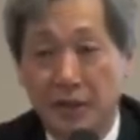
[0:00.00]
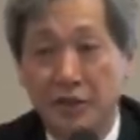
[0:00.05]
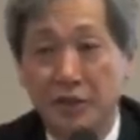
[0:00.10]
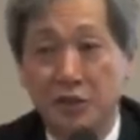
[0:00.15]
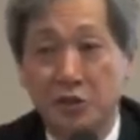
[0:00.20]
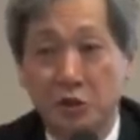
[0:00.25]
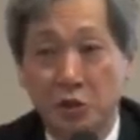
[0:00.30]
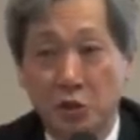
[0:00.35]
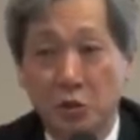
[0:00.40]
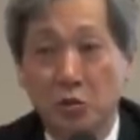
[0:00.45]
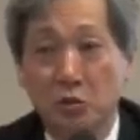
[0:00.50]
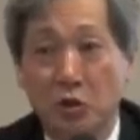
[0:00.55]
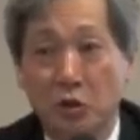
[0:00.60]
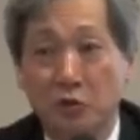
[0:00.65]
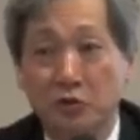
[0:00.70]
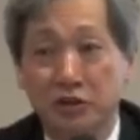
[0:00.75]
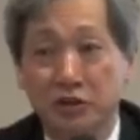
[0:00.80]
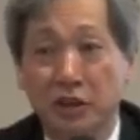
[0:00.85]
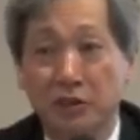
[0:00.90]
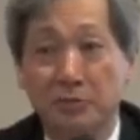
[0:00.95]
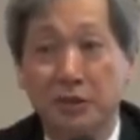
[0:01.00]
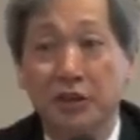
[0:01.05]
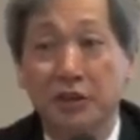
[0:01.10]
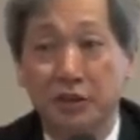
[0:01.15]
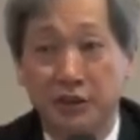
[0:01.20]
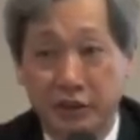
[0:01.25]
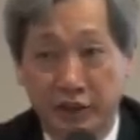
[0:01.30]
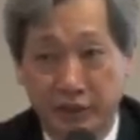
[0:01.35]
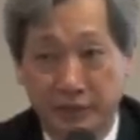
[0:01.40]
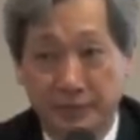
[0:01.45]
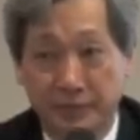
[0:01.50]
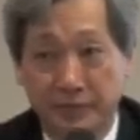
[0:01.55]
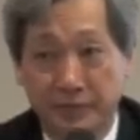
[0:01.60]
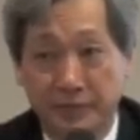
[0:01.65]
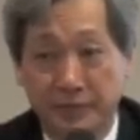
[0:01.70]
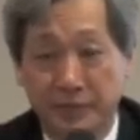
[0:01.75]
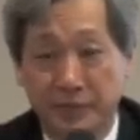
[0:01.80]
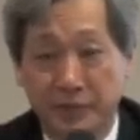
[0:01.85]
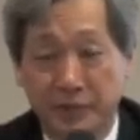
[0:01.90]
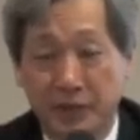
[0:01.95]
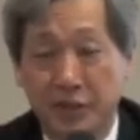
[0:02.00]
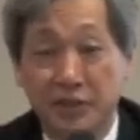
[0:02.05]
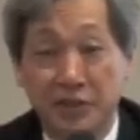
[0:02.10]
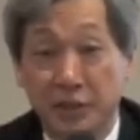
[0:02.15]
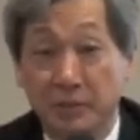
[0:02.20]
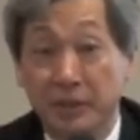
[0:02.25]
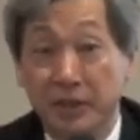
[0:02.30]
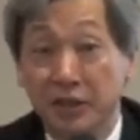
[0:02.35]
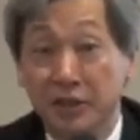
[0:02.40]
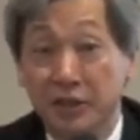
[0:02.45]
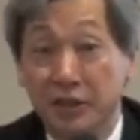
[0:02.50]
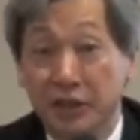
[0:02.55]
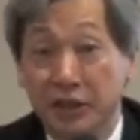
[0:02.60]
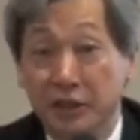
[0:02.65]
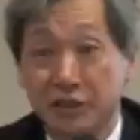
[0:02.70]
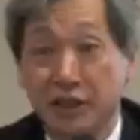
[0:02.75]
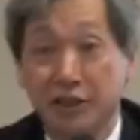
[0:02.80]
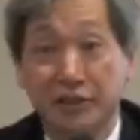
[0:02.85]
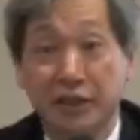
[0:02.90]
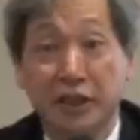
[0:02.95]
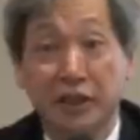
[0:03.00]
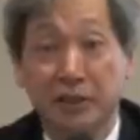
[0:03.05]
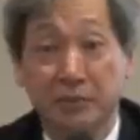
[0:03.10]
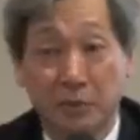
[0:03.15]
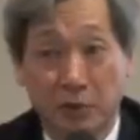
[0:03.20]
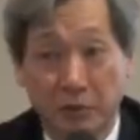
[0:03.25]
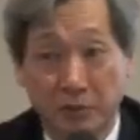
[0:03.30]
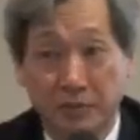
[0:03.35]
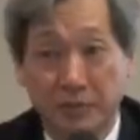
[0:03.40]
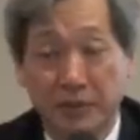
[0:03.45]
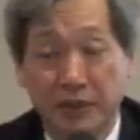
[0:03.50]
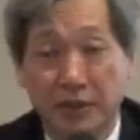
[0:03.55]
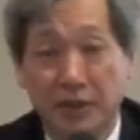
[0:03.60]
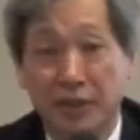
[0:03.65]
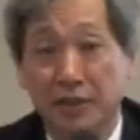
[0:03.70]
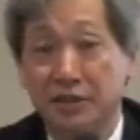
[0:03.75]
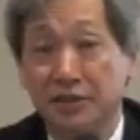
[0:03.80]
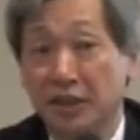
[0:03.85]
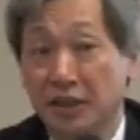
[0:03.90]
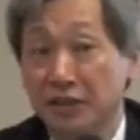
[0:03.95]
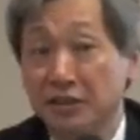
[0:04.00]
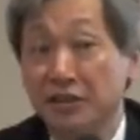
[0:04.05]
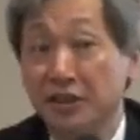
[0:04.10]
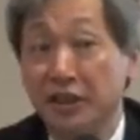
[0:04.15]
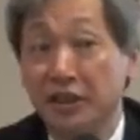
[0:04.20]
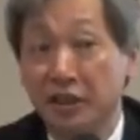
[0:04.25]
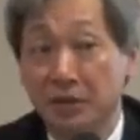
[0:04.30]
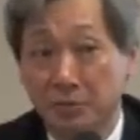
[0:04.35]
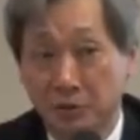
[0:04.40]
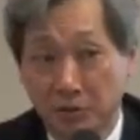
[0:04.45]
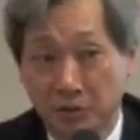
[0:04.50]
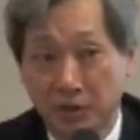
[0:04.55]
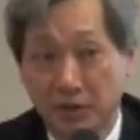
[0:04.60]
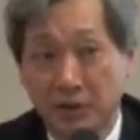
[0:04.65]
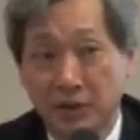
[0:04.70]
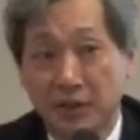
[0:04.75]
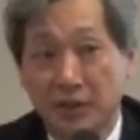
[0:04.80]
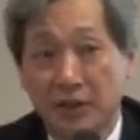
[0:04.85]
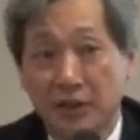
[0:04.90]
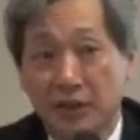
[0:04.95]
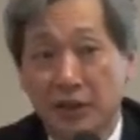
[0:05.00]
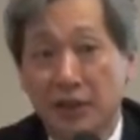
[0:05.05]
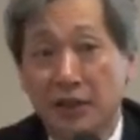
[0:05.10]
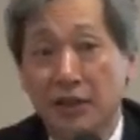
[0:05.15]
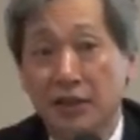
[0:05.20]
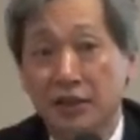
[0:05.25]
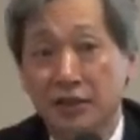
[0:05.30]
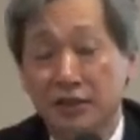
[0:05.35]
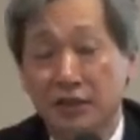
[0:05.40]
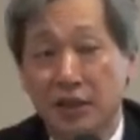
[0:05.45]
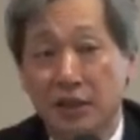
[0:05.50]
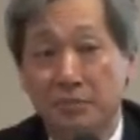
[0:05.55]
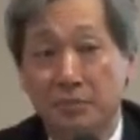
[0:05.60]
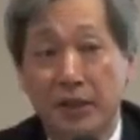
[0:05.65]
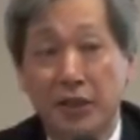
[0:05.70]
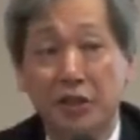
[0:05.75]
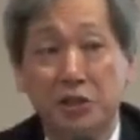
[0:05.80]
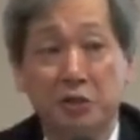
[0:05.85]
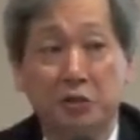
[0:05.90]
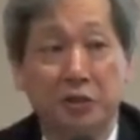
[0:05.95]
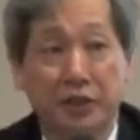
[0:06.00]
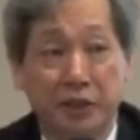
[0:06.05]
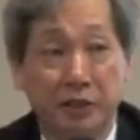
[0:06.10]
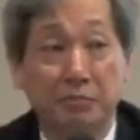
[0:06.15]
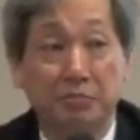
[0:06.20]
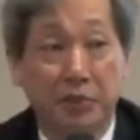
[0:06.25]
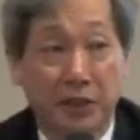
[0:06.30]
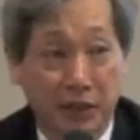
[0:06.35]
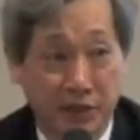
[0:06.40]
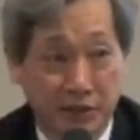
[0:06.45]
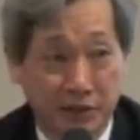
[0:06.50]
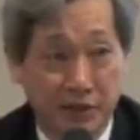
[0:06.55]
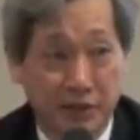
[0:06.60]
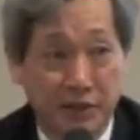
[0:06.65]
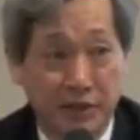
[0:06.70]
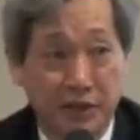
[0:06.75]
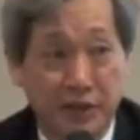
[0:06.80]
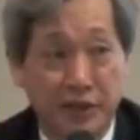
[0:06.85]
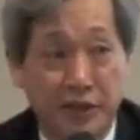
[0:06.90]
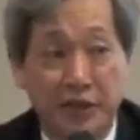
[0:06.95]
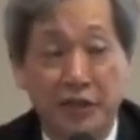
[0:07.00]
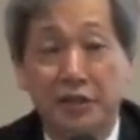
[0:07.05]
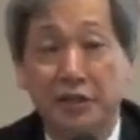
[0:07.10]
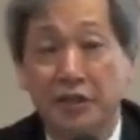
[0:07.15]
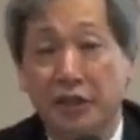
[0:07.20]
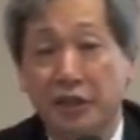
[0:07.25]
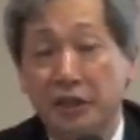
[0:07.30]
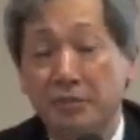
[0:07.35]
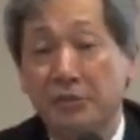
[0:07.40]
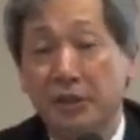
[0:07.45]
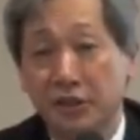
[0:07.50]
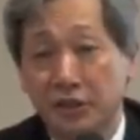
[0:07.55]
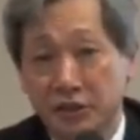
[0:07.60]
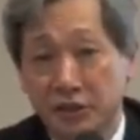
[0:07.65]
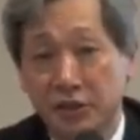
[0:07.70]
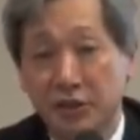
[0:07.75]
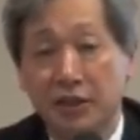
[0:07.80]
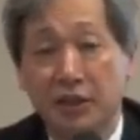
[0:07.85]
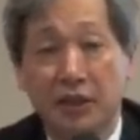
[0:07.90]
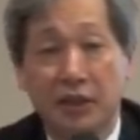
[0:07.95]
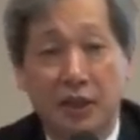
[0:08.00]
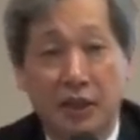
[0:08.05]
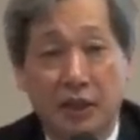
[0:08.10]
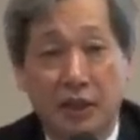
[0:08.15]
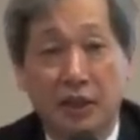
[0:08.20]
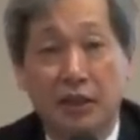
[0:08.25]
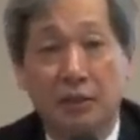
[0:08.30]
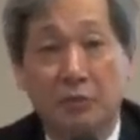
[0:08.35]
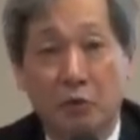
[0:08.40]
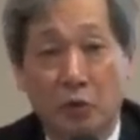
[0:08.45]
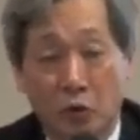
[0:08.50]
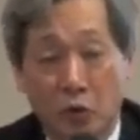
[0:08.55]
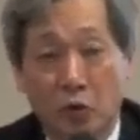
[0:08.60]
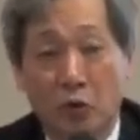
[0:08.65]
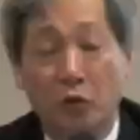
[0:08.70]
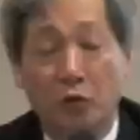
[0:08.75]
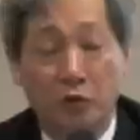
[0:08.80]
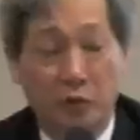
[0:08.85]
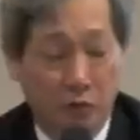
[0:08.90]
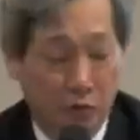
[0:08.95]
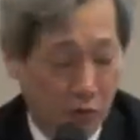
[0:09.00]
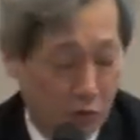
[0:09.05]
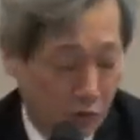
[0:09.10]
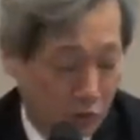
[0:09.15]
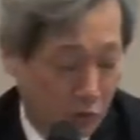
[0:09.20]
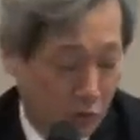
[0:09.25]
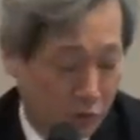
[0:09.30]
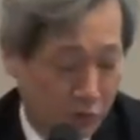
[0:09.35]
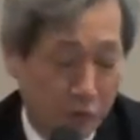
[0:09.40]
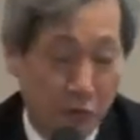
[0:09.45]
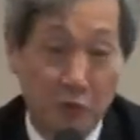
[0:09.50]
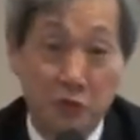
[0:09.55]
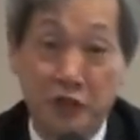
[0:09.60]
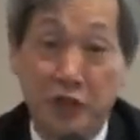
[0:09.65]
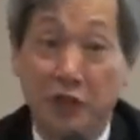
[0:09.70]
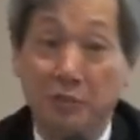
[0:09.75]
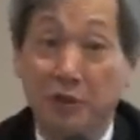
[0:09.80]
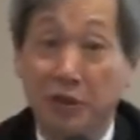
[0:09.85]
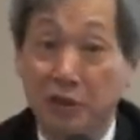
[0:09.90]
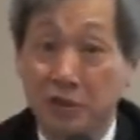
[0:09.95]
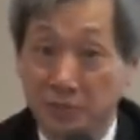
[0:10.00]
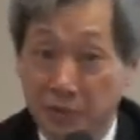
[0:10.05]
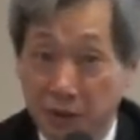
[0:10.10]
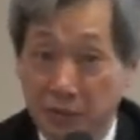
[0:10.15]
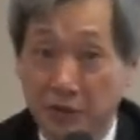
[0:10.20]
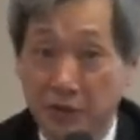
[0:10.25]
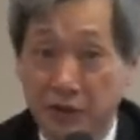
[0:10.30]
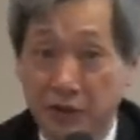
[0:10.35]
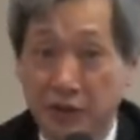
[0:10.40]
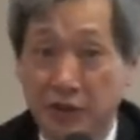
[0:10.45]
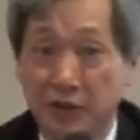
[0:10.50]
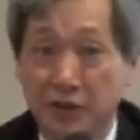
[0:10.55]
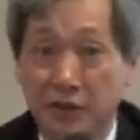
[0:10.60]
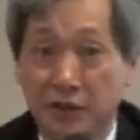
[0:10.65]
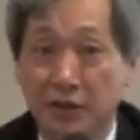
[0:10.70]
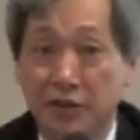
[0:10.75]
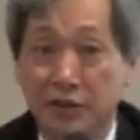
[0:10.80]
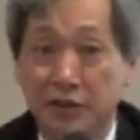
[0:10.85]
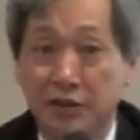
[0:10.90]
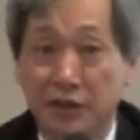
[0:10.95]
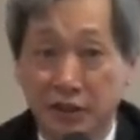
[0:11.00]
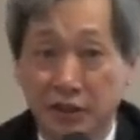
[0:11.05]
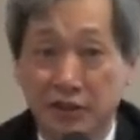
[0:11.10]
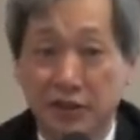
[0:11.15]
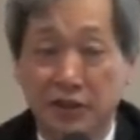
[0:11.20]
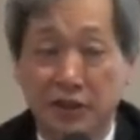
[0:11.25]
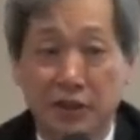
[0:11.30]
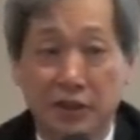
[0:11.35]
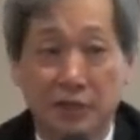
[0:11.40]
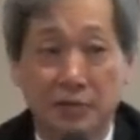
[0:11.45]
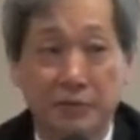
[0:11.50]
And the show of stability, stability is attainable and sustainable, has a major impact in the image um, or, of Japanese public as such.